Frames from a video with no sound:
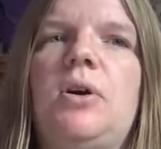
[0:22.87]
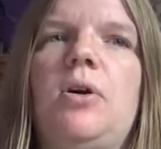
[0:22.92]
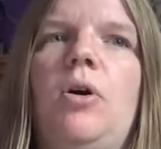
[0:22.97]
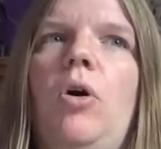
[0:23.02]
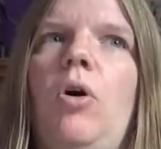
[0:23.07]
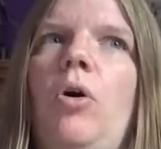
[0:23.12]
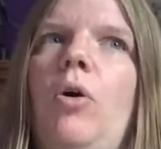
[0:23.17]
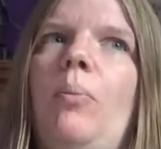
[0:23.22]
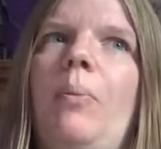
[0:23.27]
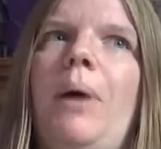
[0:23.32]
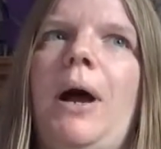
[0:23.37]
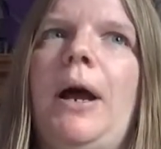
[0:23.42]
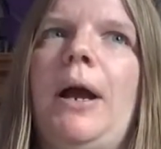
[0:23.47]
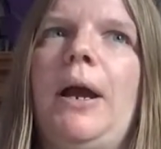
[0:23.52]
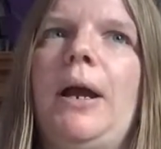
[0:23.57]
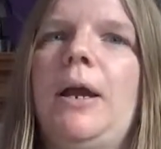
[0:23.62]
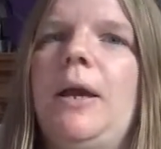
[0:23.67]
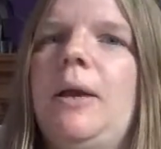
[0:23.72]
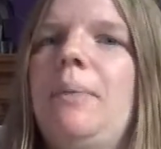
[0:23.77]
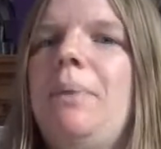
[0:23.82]
all
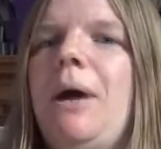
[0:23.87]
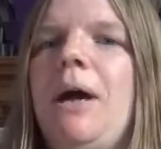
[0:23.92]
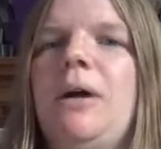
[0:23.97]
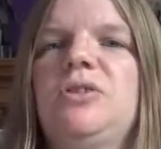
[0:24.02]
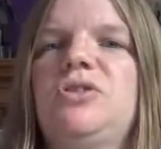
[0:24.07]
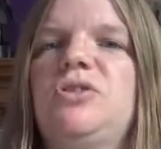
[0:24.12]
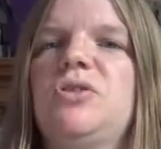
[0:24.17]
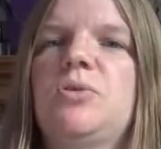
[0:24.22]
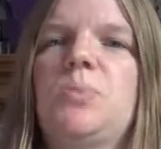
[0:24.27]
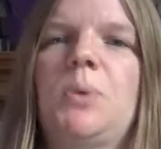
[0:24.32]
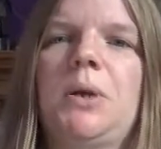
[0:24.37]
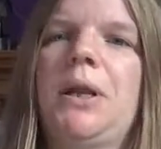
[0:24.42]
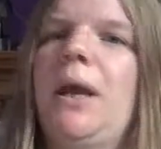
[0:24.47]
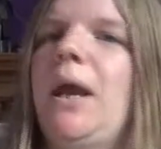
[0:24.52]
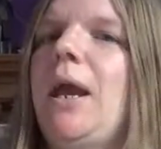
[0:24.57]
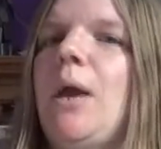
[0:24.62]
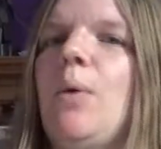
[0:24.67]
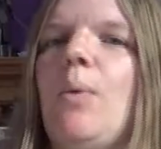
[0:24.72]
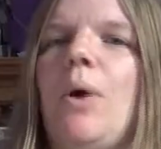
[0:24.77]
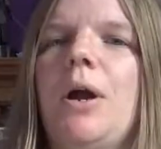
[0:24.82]
my packages went
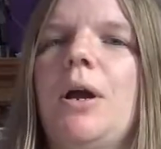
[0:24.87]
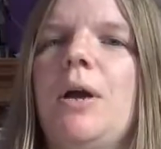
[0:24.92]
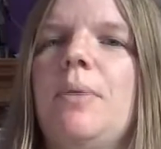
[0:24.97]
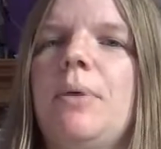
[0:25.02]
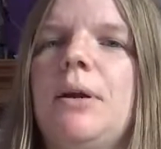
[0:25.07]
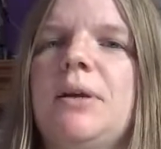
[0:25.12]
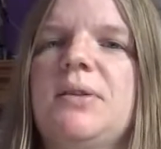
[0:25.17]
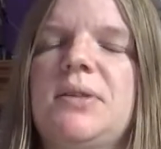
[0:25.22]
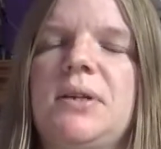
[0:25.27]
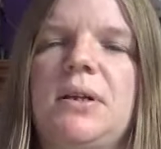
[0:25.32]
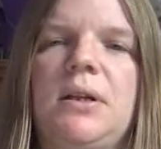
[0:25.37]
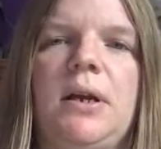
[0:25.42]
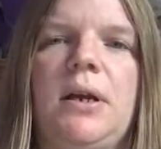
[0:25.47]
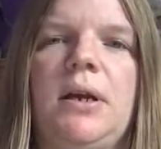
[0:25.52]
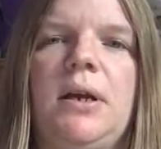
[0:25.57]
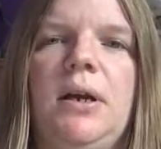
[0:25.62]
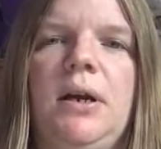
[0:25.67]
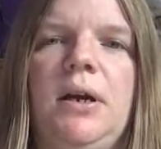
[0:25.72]
haywire basically,